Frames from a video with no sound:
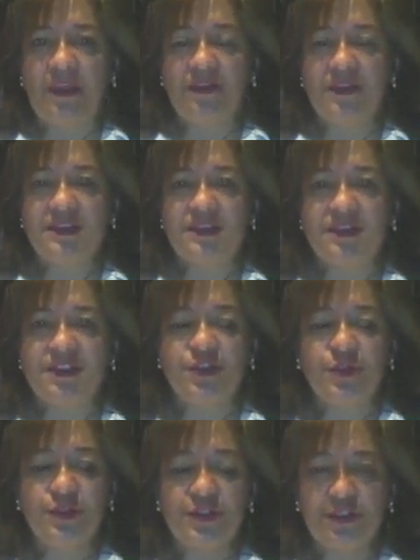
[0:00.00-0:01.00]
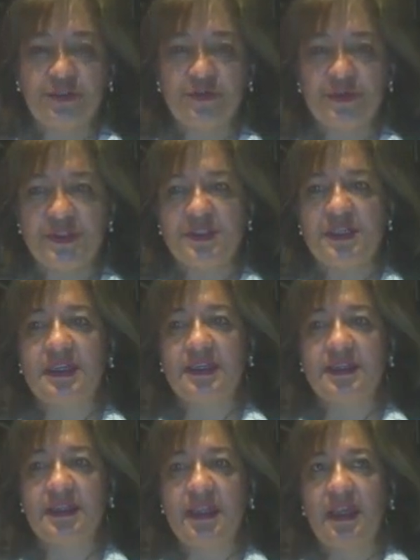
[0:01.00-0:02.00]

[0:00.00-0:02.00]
These are two terms that,